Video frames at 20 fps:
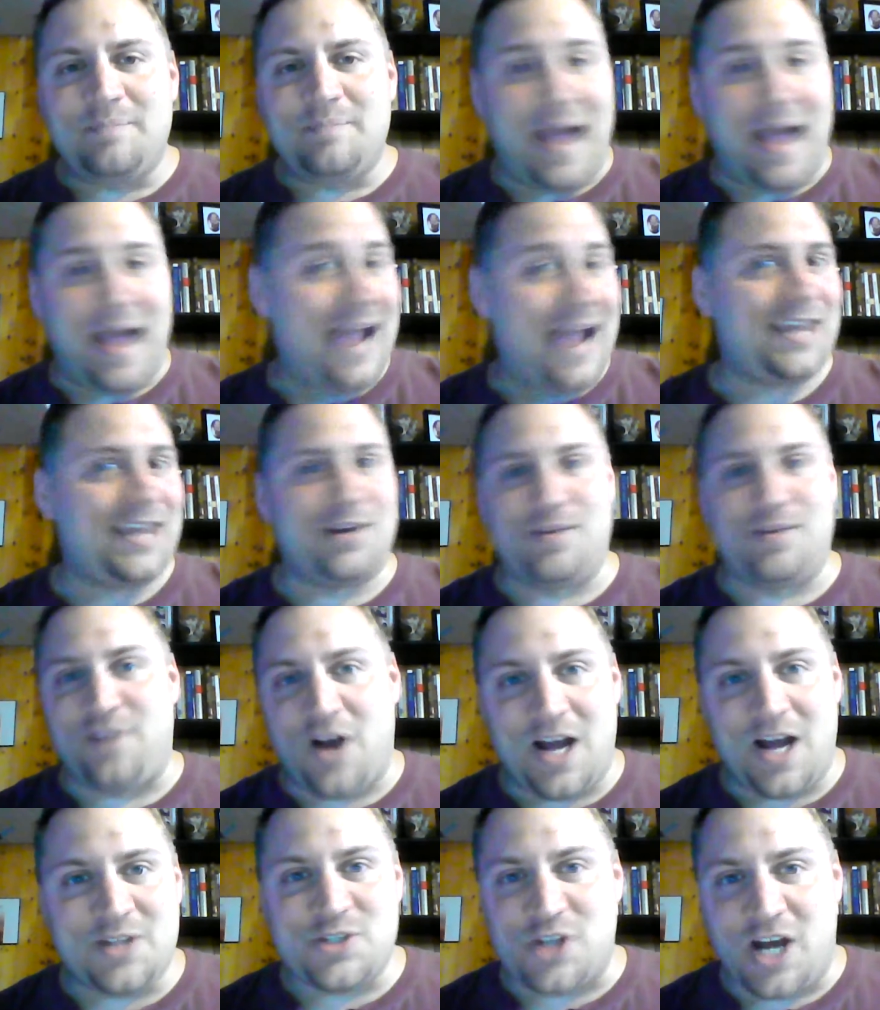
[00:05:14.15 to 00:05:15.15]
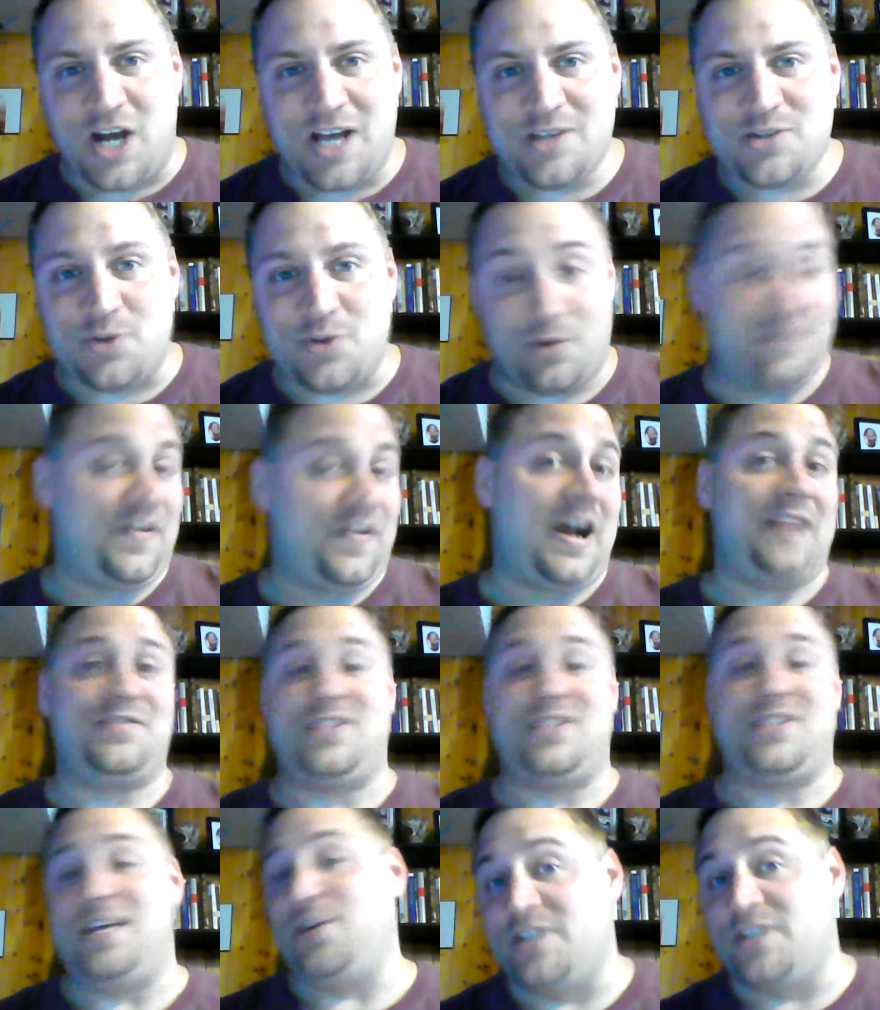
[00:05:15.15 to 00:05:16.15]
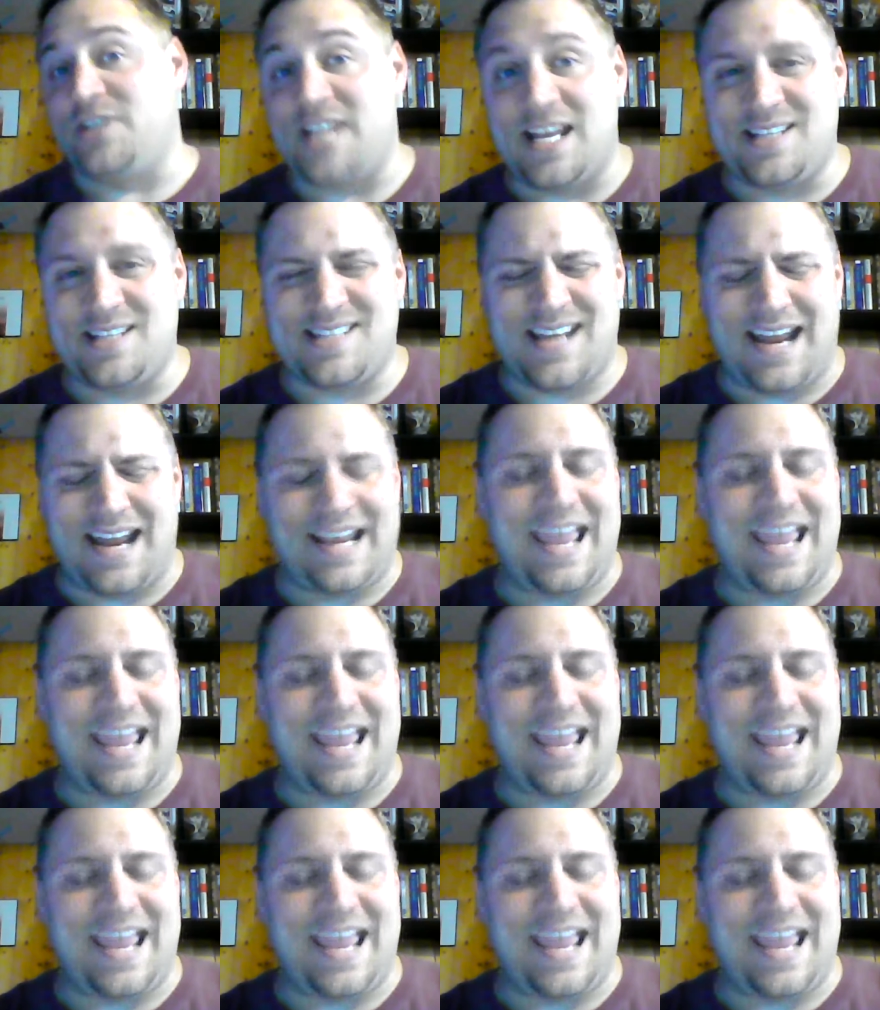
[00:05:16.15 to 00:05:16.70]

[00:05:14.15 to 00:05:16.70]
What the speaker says: packet of hot sauce, or 5 cent or 10 cent.